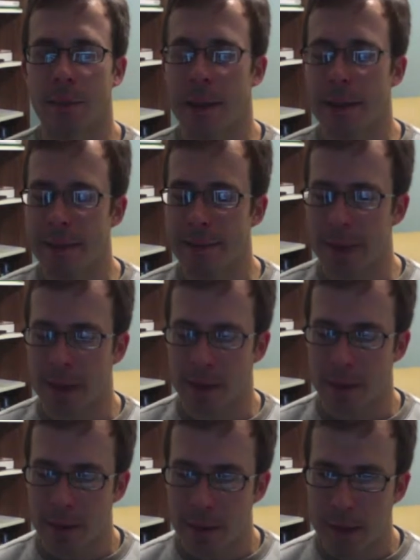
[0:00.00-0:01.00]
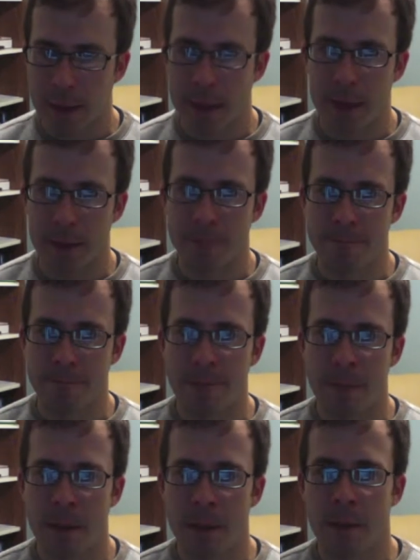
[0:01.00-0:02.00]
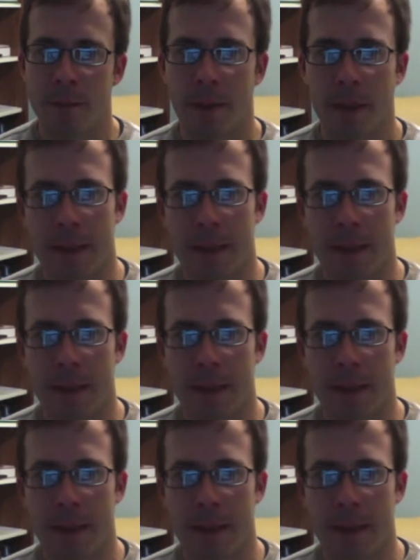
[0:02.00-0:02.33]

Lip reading: So, anyways, I think it's right in there,